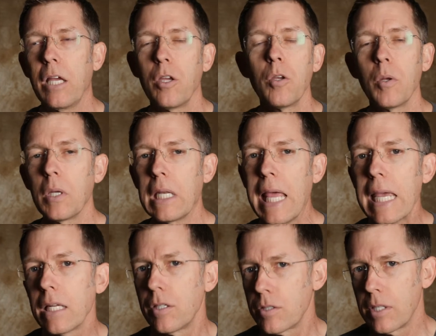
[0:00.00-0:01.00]
You
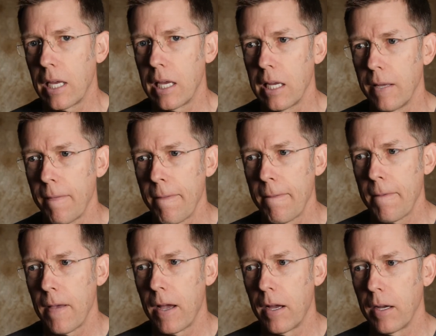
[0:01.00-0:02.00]
hate to say
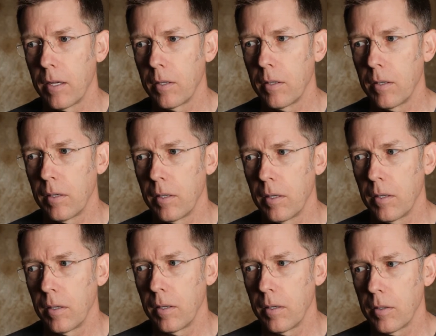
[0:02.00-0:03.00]

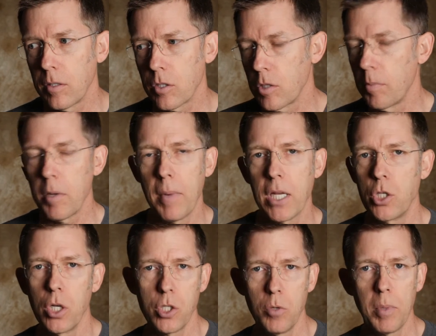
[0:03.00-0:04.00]
that somebody might
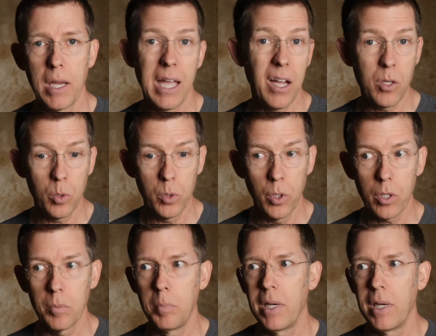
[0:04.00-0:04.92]
judge you by how you look,